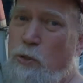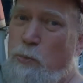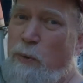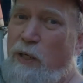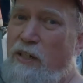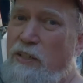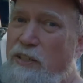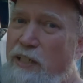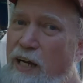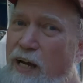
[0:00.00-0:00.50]

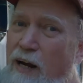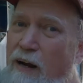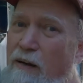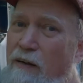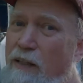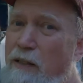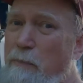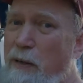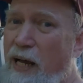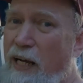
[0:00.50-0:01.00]
spare tire
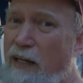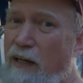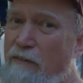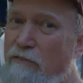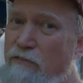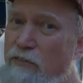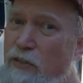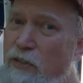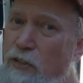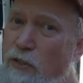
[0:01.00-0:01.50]
on the back
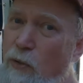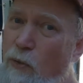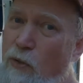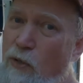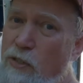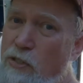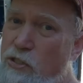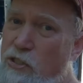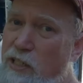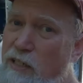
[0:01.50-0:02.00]
of
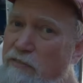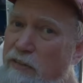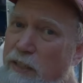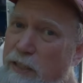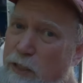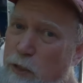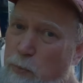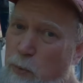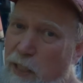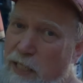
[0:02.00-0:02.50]
your Chevy
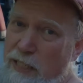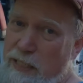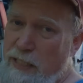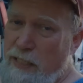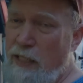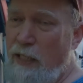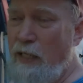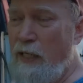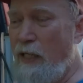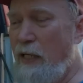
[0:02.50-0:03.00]
Express.